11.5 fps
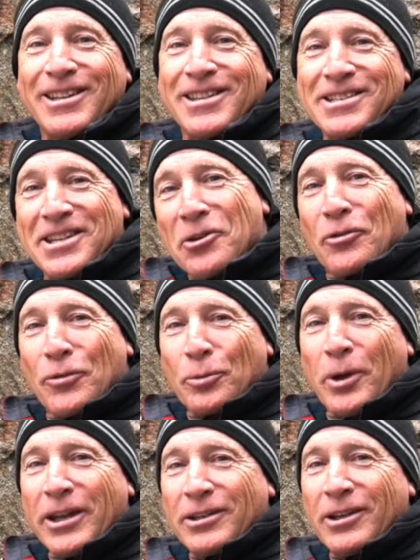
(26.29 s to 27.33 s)
the center of the
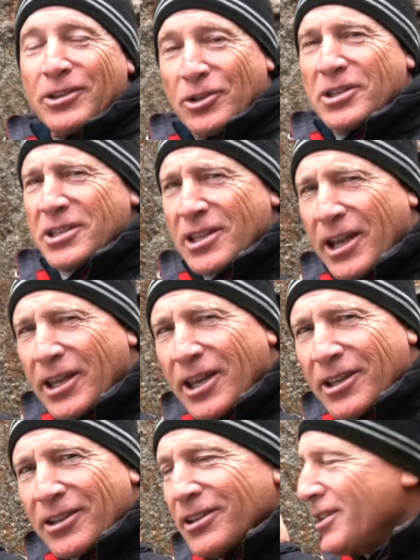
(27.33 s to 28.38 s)
retina. You can see that,
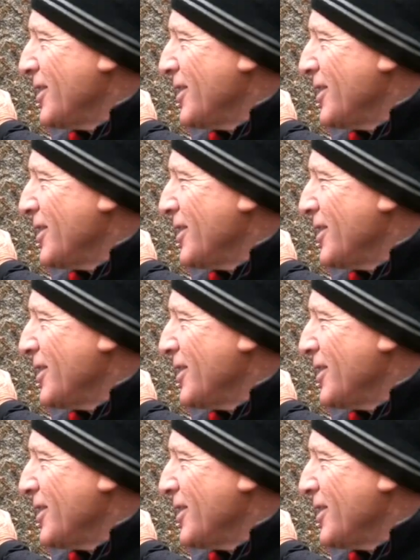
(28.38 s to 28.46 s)
can't you?